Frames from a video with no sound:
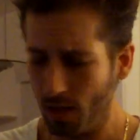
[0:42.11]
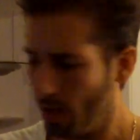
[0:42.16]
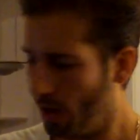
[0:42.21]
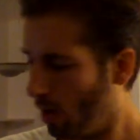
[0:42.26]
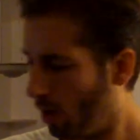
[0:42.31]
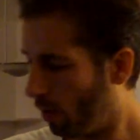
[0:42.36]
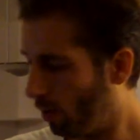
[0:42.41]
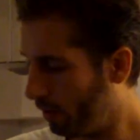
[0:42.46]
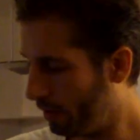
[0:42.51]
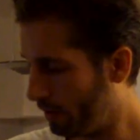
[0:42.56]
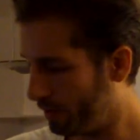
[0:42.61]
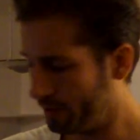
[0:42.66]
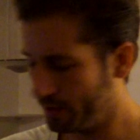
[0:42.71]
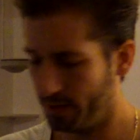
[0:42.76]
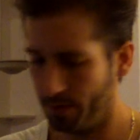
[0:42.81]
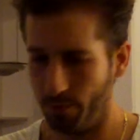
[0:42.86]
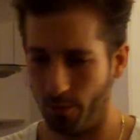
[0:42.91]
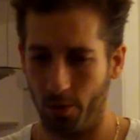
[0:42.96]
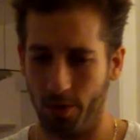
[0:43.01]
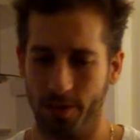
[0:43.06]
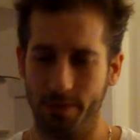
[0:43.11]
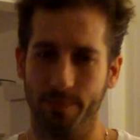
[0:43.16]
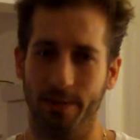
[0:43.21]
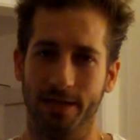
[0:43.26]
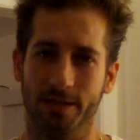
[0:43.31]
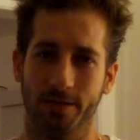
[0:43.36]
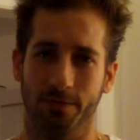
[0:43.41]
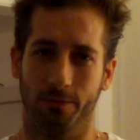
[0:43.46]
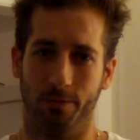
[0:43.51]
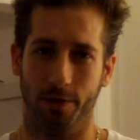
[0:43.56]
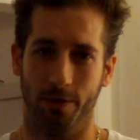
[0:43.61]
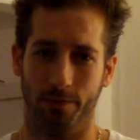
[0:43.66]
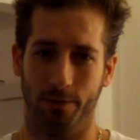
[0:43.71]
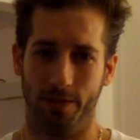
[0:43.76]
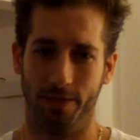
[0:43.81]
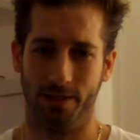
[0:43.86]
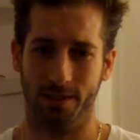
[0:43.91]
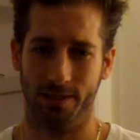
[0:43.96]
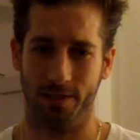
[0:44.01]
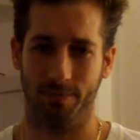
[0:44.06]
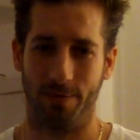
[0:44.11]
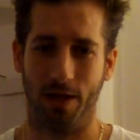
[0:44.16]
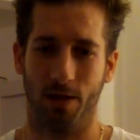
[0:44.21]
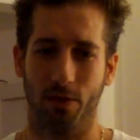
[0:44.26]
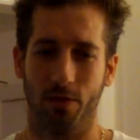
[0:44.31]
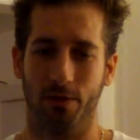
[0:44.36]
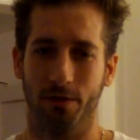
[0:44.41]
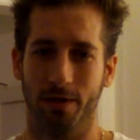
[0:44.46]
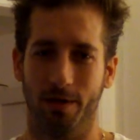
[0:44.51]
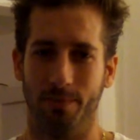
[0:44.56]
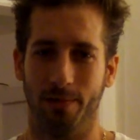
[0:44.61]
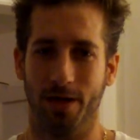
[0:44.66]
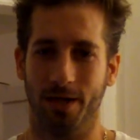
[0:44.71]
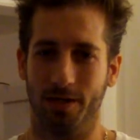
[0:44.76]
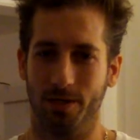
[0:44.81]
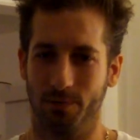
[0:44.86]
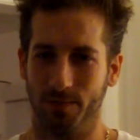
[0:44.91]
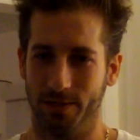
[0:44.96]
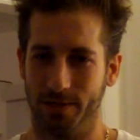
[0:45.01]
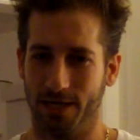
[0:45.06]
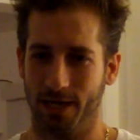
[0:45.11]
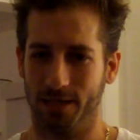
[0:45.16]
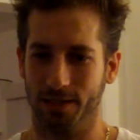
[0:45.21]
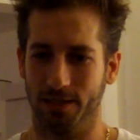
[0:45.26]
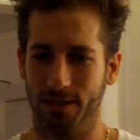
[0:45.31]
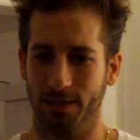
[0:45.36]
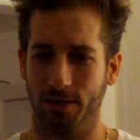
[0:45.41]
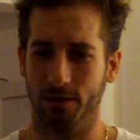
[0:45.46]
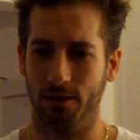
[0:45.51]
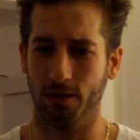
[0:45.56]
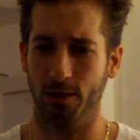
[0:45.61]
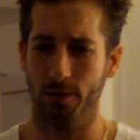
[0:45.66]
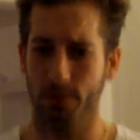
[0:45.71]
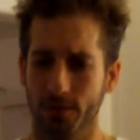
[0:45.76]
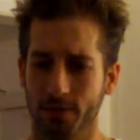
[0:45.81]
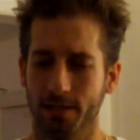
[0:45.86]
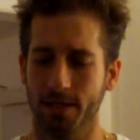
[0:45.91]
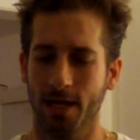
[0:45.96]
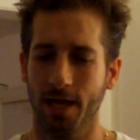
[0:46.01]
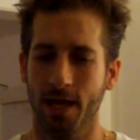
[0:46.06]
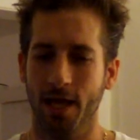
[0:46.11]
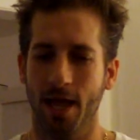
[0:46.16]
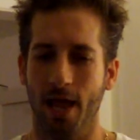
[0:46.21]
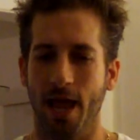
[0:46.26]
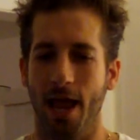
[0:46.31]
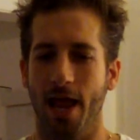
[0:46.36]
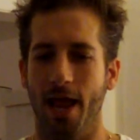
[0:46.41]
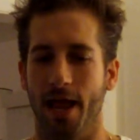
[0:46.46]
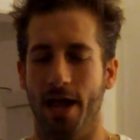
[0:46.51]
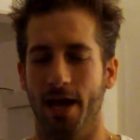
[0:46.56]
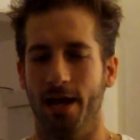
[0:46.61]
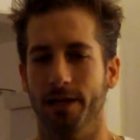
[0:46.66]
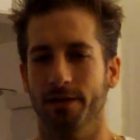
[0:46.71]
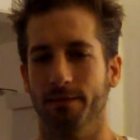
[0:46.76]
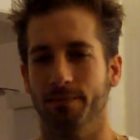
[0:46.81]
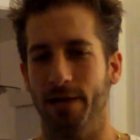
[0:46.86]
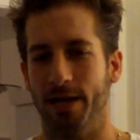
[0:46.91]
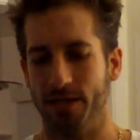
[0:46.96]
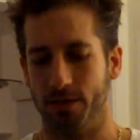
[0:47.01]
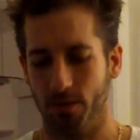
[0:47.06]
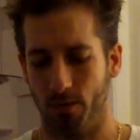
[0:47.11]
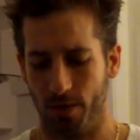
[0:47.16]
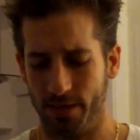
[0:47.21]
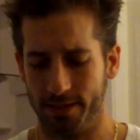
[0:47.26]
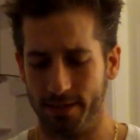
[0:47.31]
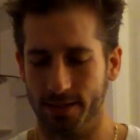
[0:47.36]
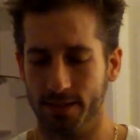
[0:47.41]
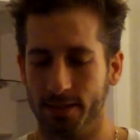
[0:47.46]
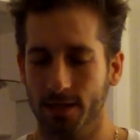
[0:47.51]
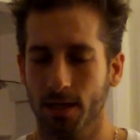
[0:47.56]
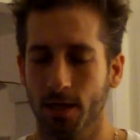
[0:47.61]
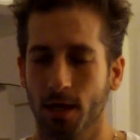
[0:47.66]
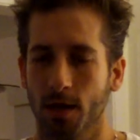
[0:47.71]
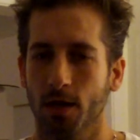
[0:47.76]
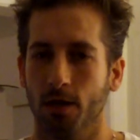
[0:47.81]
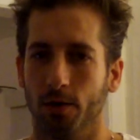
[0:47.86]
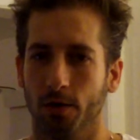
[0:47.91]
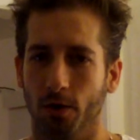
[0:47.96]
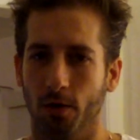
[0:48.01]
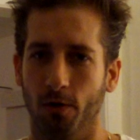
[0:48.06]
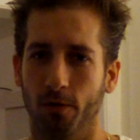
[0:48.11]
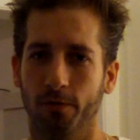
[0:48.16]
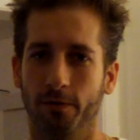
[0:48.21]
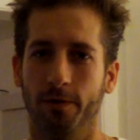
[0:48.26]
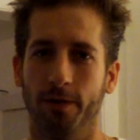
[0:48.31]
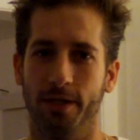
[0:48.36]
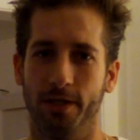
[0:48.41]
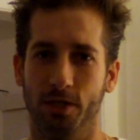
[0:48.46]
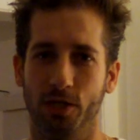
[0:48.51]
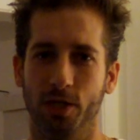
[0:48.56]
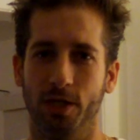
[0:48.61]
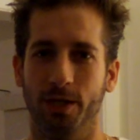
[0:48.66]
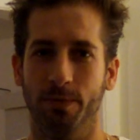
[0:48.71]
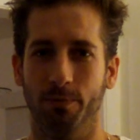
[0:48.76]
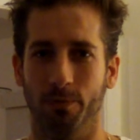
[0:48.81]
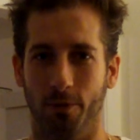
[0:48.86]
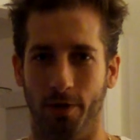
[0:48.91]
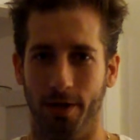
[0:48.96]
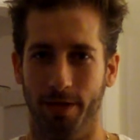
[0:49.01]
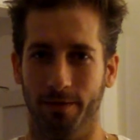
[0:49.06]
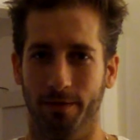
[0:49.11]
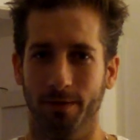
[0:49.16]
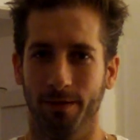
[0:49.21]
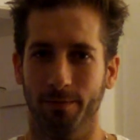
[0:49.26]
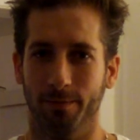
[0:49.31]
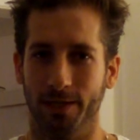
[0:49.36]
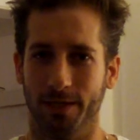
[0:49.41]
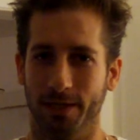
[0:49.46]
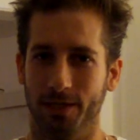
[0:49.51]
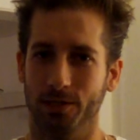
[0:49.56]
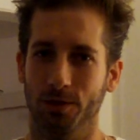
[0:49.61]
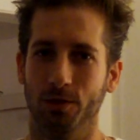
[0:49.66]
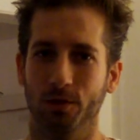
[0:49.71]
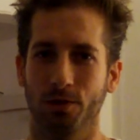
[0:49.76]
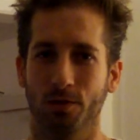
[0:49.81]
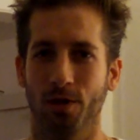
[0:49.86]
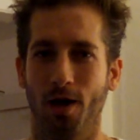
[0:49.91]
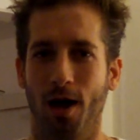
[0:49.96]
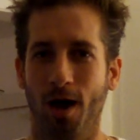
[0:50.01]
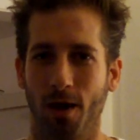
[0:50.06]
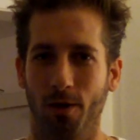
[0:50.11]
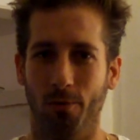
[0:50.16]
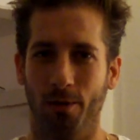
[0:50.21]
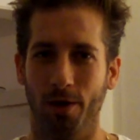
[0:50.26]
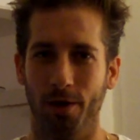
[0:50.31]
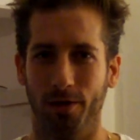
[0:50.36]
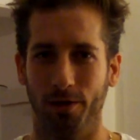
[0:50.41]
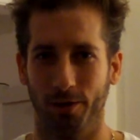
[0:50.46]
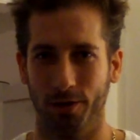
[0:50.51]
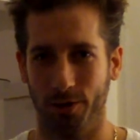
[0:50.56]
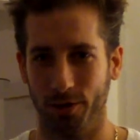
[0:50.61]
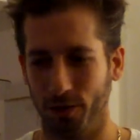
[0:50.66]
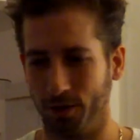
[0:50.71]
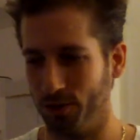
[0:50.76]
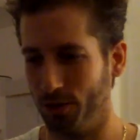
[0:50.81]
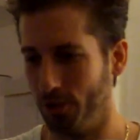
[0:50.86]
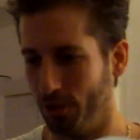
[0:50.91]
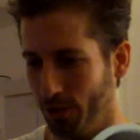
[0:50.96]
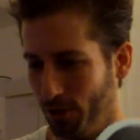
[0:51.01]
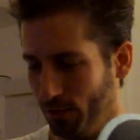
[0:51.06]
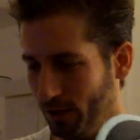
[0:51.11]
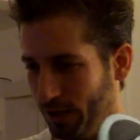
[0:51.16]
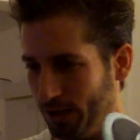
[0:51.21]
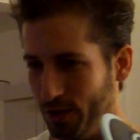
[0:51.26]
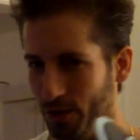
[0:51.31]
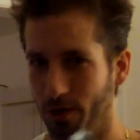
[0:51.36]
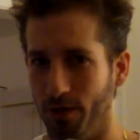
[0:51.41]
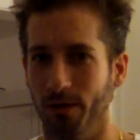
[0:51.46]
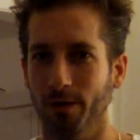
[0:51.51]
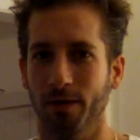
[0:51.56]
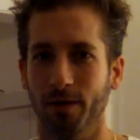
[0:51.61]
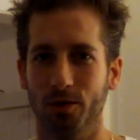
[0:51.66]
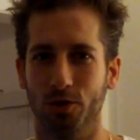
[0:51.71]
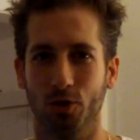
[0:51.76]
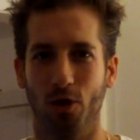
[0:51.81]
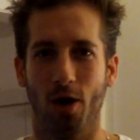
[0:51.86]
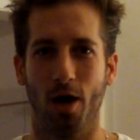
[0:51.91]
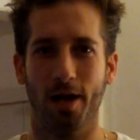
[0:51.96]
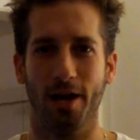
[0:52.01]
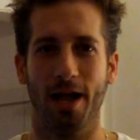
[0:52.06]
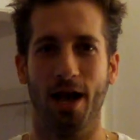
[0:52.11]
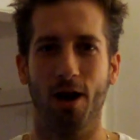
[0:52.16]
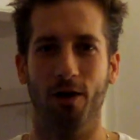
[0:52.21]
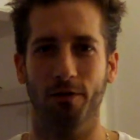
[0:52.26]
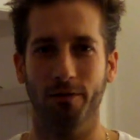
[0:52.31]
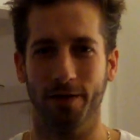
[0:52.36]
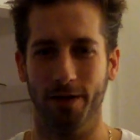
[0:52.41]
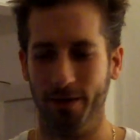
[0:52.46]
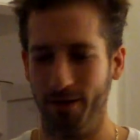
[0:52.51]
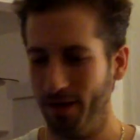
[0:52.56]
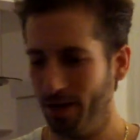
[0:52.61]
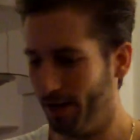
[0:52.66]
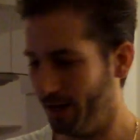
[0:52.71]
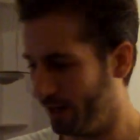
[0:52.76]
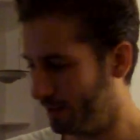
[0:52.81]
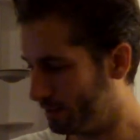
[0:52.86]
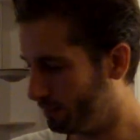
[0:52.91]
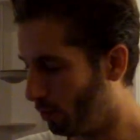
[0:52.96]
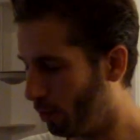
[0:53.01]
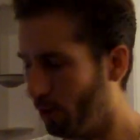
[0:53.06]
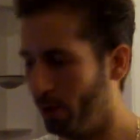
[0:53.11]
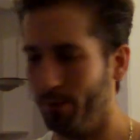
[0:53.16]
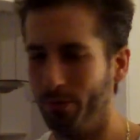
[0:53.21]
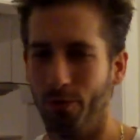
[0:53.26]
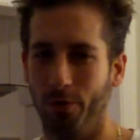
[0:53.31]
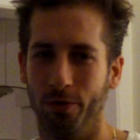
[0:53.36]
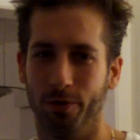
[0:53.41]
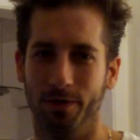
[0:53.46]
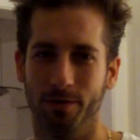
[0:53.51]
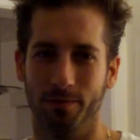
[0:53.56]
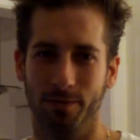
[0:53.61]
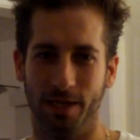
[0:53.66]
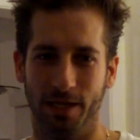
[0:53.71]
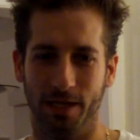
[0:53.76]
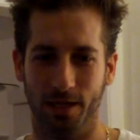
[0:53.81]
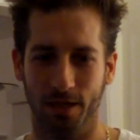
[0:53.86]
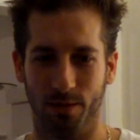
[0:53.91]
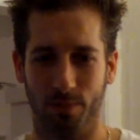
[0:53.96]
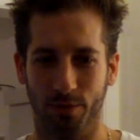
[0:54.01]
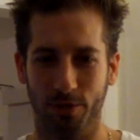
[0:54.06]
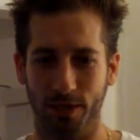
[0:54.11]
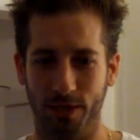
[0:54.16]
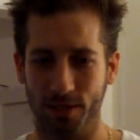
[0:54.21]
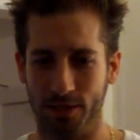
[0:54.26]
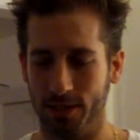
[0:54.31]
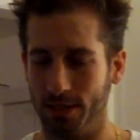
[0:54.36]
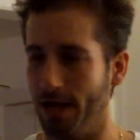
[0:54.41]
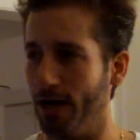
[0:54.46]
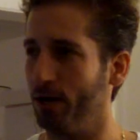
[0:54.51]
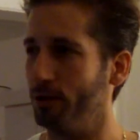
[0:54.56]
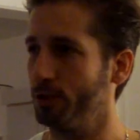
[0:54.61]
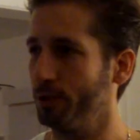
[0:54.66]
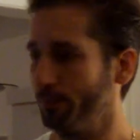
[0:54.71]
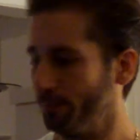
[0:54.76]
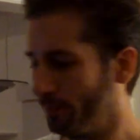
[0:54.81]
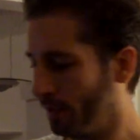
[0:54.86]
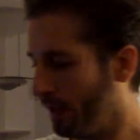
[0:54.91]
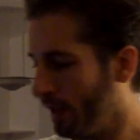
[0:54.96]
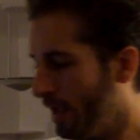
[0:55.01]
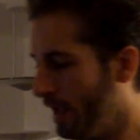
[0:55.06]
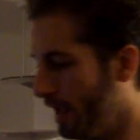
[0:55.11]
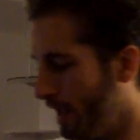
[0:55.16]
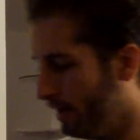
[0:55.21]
Or there's the more expensive one, which is about 30 bucks, which actually glows and makes noises. Go for the cheap one, because you do not want to look good in your Tron outfit. It is more important to be a complete slouch. In